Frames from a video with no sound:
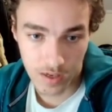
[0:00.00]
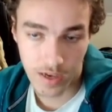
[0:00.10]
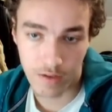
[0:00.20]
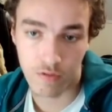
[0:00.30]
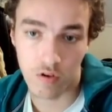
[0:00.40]

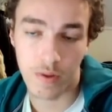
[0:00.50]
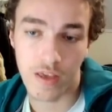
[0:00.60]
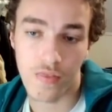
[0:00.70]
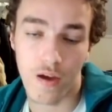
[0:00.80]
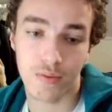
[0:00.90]
king e4,
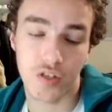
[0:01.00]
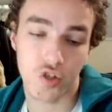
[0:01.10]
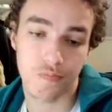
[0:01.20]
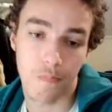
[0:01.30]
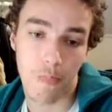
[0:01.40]
making that
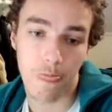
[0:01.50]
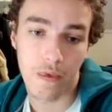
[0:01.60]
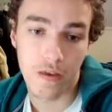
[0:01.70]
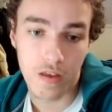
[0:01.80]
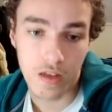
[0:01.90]
position.
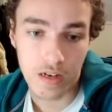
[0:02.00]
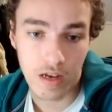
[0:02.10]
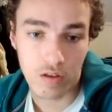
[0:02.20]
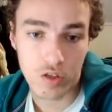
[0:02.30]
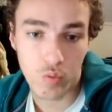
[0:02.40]

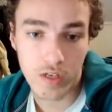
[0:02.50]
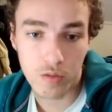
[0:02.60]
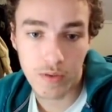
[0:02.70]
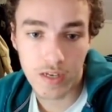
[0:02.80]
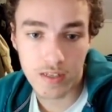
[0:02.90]
Now, this
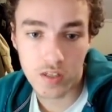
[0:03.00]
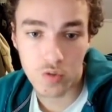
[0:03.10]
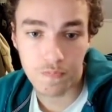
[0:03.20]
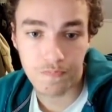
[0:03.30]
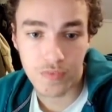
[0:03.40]
wins
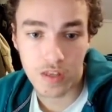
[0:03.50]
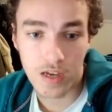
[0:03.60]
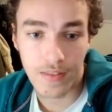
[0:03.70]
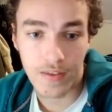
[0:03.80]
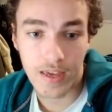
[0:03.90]
because,
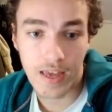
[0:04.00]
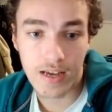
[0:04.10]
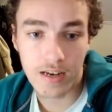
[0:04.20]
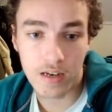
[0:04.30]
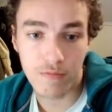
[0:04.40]
again, the king
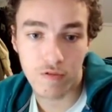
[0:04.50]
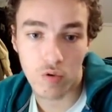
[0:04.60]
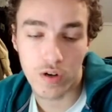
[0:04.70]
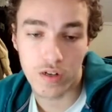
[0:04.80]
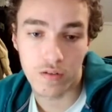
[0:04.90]
can come
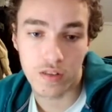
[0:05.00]
forward.